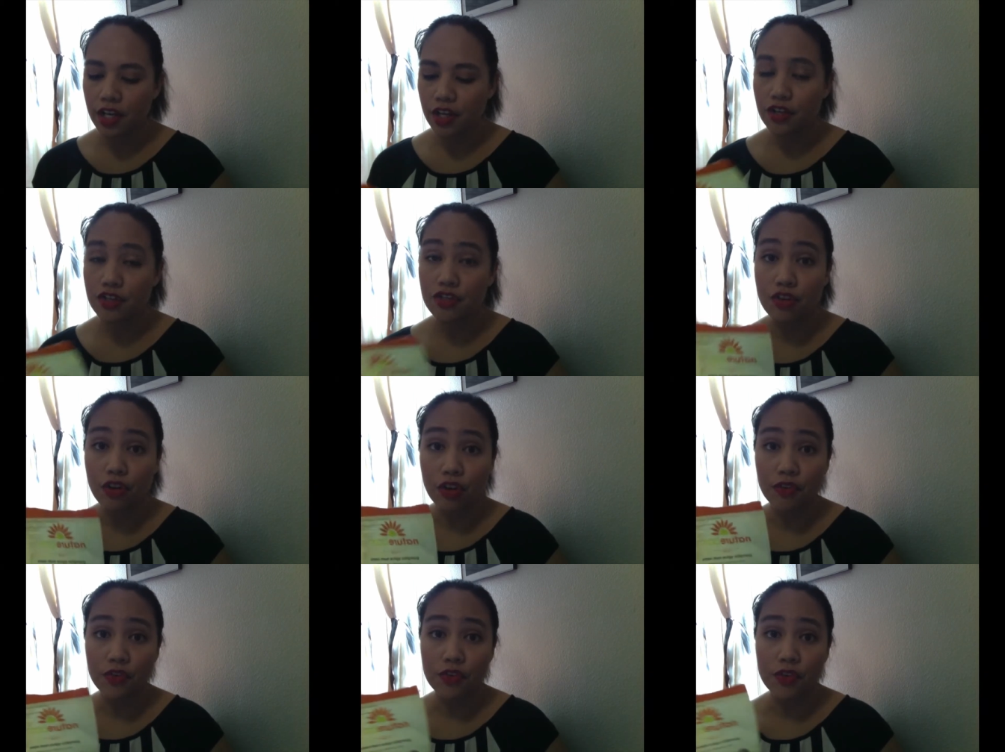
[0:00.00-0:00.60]

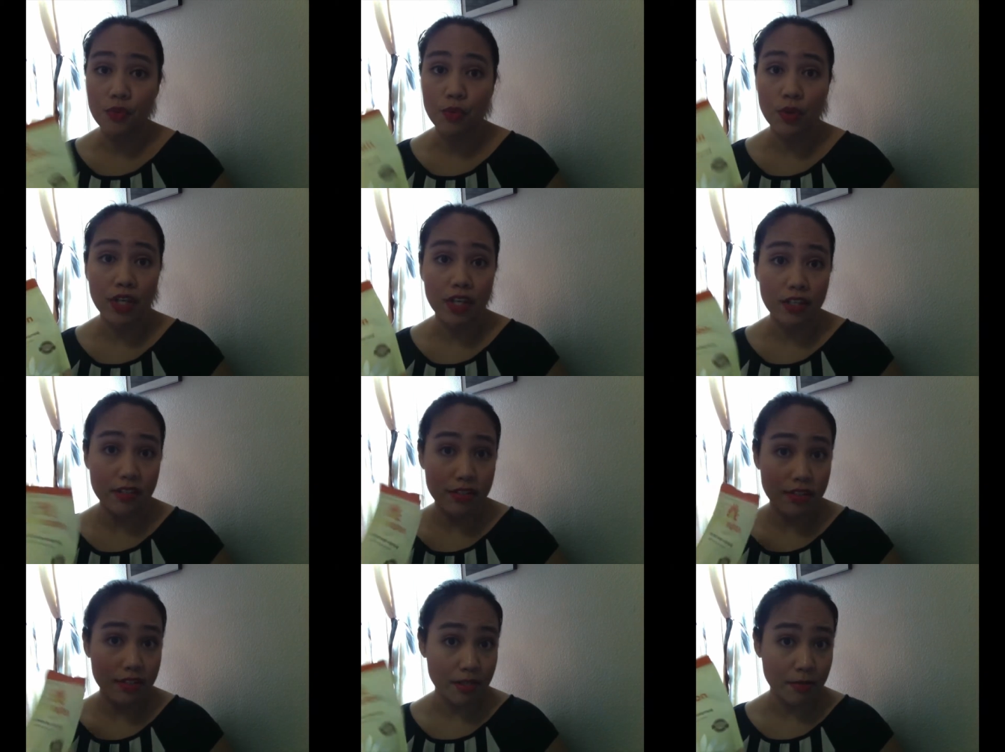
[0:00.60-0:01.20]
So if you want
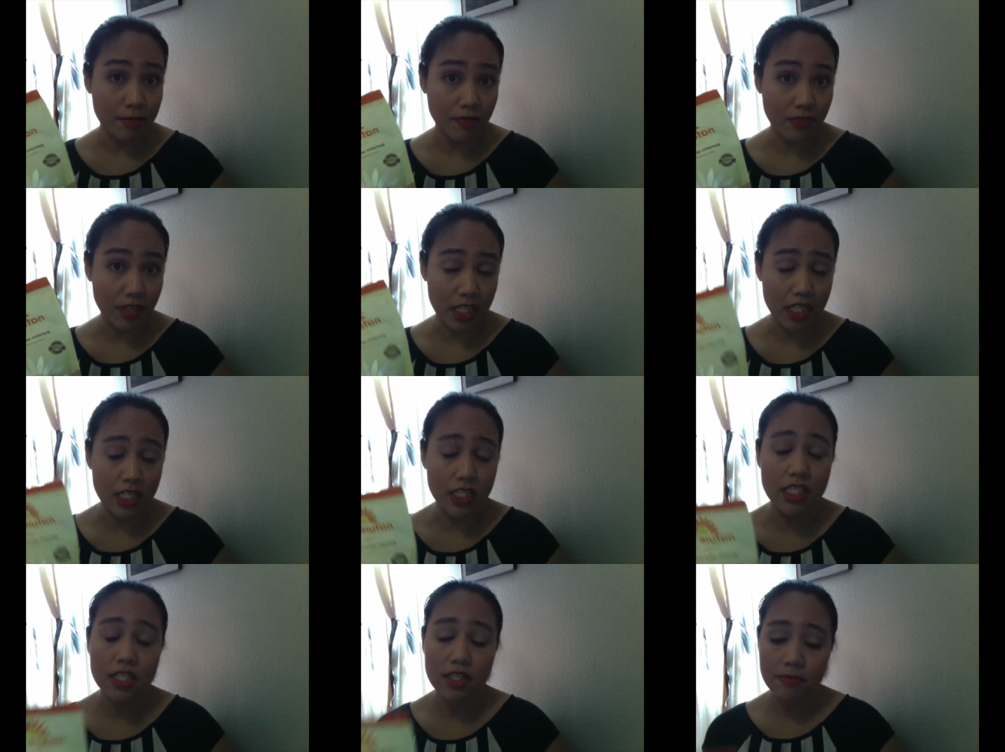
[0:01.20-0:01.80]
some of
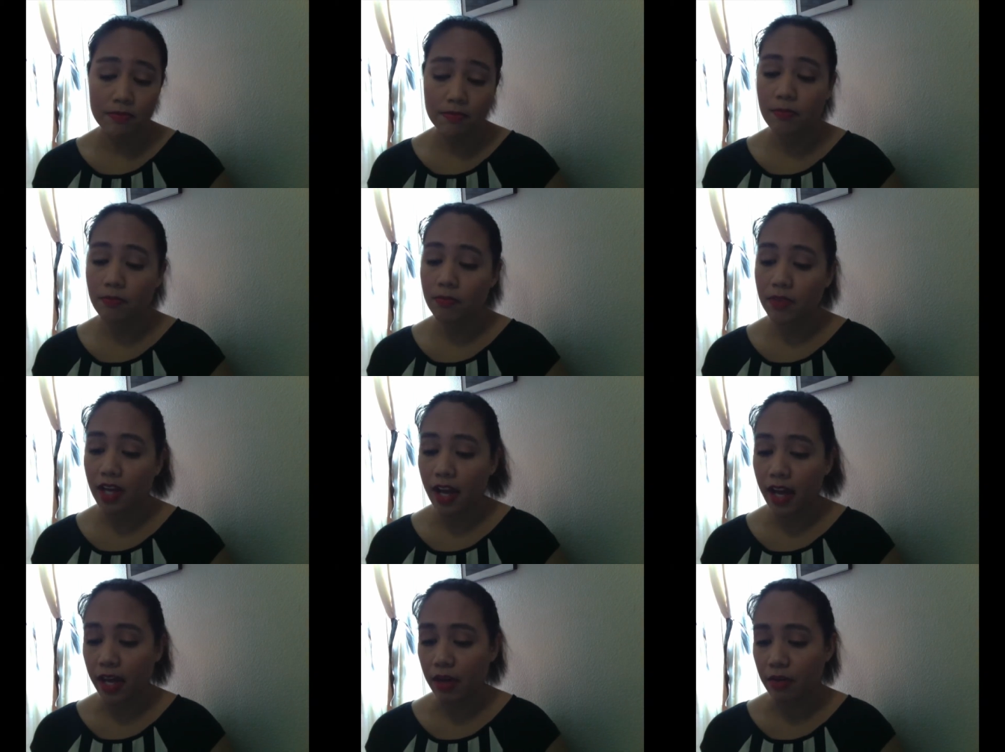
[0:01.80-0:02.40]
these,
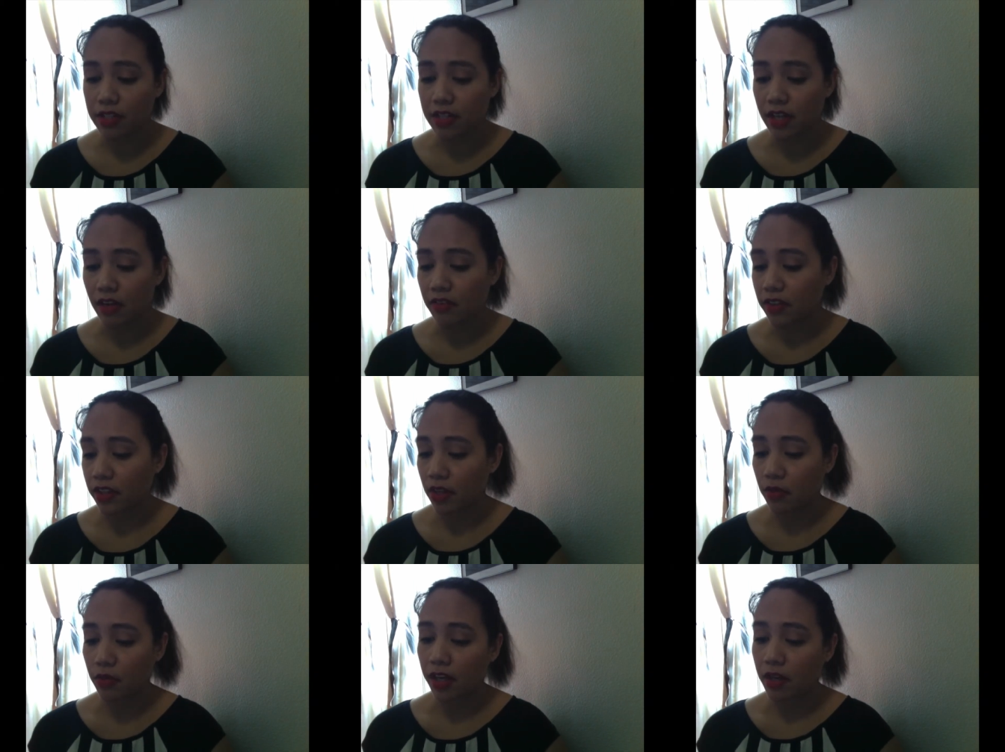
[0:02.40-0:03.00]
I would
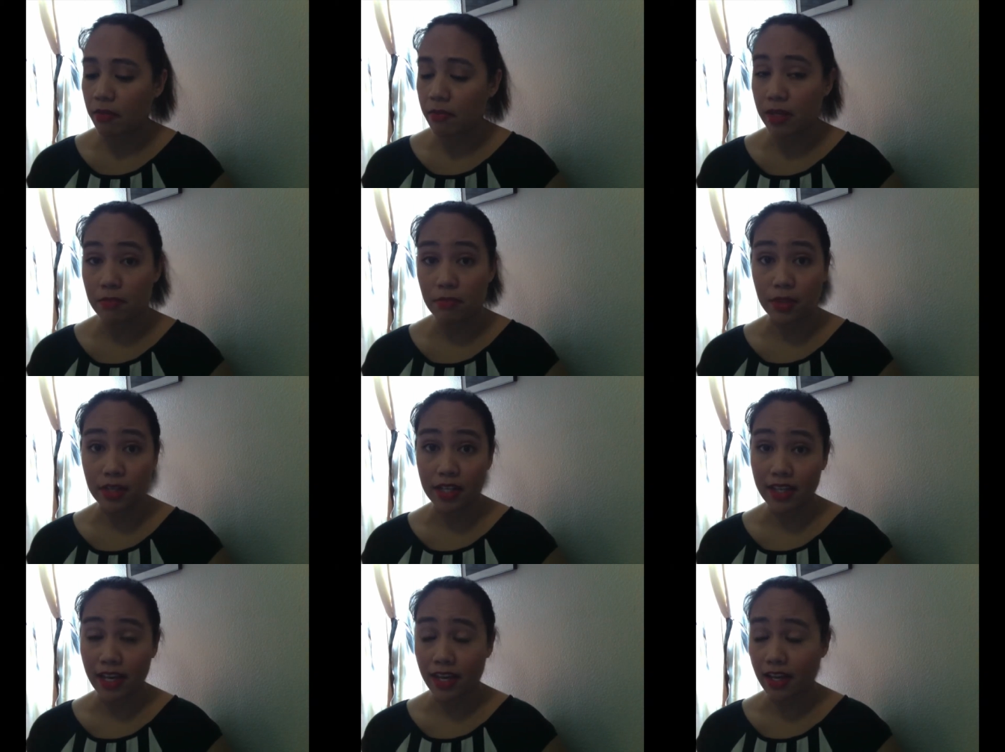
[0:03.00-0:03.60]
definitely recommend
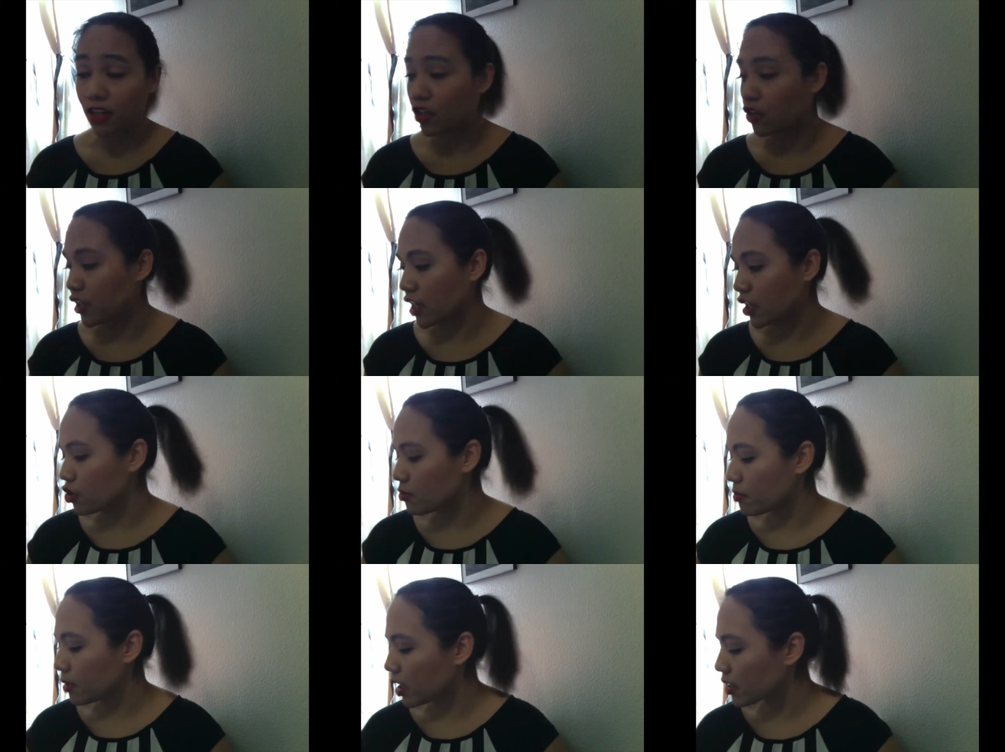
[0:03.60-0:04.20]
putting that in your
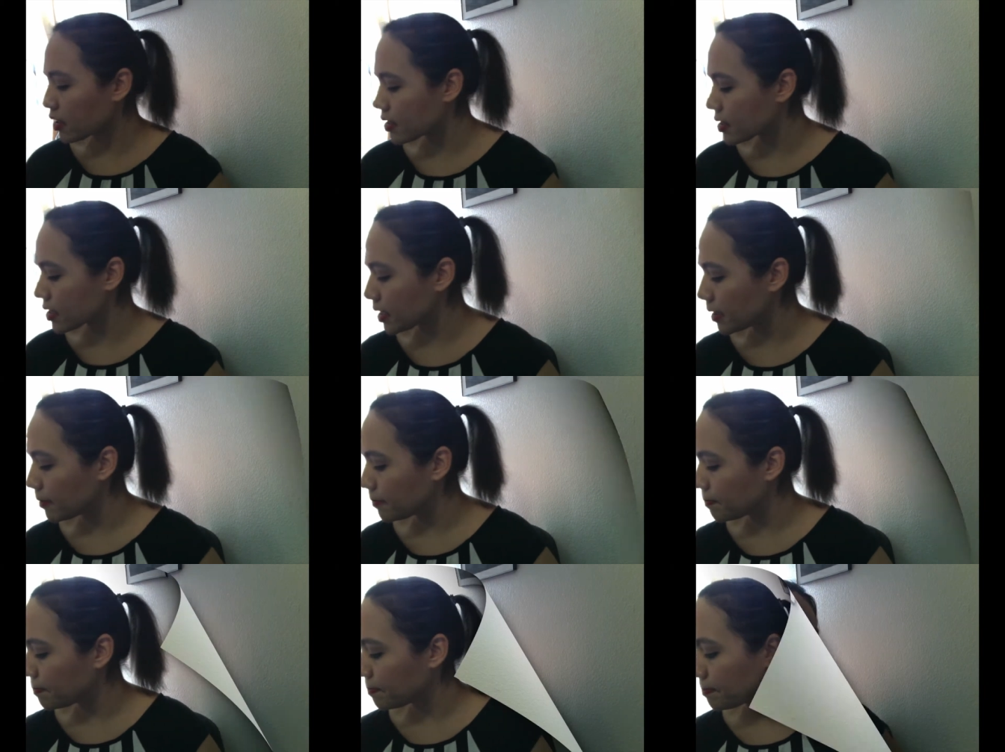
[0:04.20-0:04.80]
NatureBox.
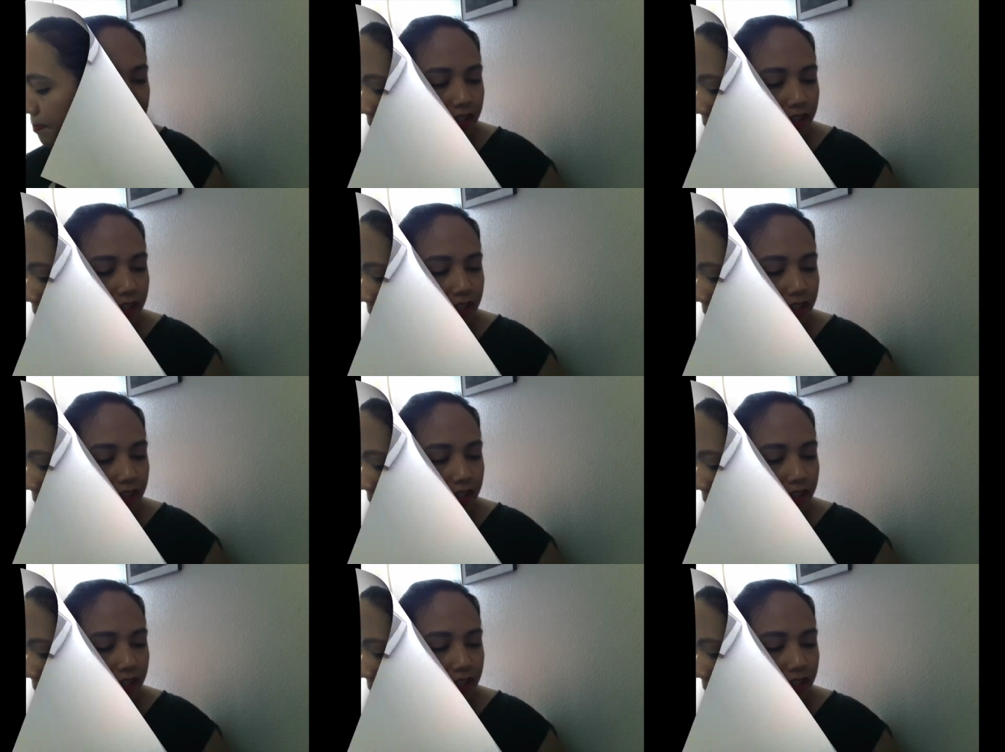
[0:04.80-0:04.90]
Okay.